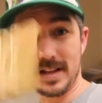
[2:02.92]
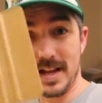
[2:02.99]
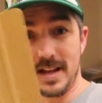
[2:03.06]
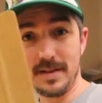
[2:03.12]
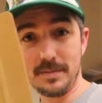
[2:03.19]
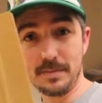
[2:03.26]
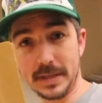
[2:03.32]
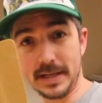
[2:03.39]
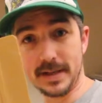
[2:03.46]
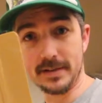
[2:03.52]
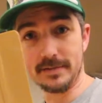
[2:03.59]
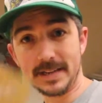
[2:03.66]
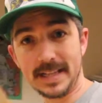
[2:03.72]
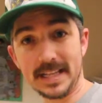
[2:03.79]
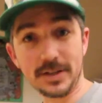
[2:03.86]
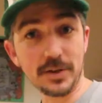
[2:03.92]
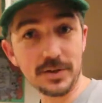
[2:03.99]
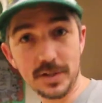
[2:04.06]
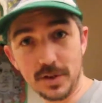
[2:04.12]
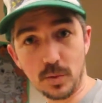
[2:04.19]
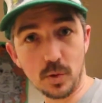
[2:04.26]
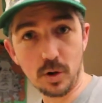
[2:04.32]
guy, but I like
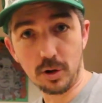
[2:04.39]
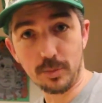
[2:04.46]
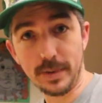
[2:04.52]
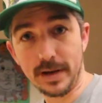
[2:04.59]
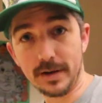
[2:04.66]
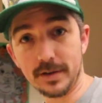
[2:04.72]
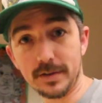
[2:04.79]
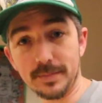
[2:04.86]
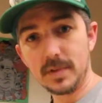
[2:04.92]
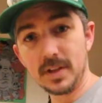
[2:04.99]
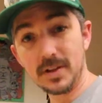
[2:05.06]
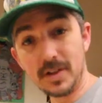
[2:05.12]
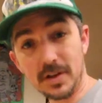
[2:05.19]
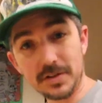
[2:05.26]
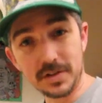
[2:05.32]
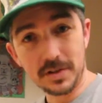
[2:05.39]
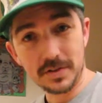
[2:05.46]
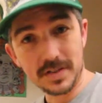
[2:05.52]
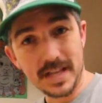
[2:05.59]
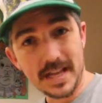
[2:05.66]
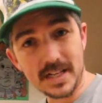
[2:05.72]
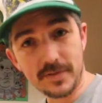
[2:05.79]
using the roller better. You can also
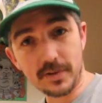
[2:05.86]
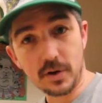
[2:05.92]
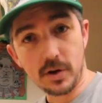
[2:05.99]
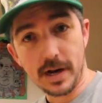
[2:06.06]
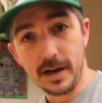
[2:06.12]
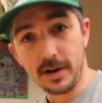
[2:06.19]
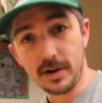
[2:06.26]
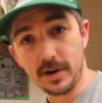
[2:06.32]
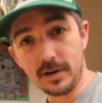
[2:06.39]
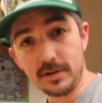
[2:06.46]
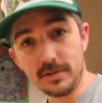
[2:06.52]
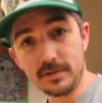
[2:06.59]
use the edge of a credit card.